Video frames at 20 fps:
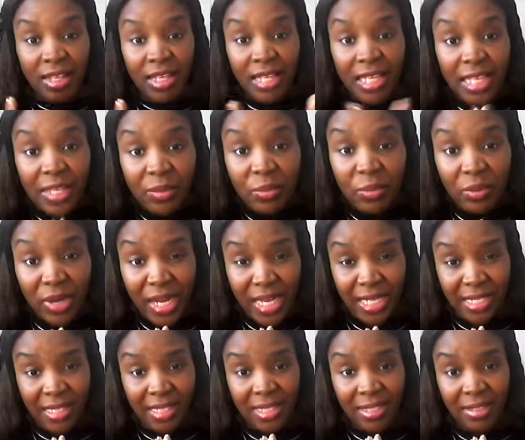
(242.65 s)
Eat
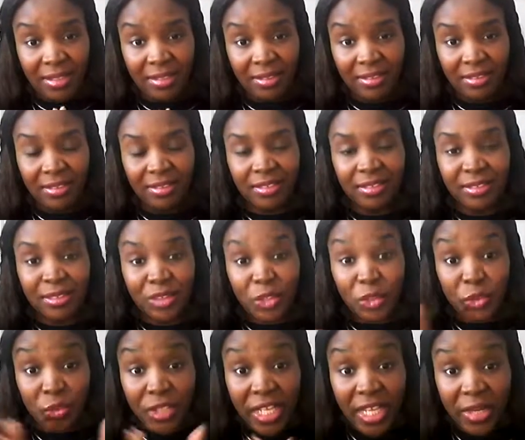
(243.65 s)
right,
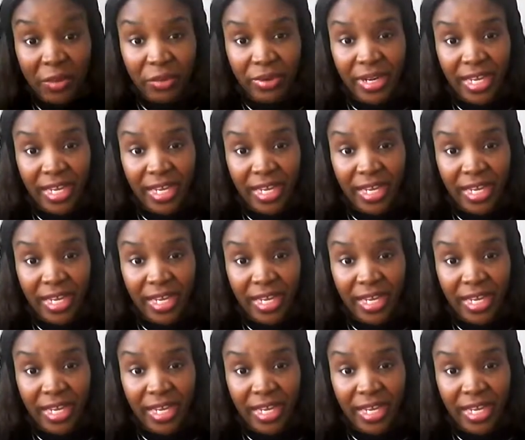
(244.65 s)
drink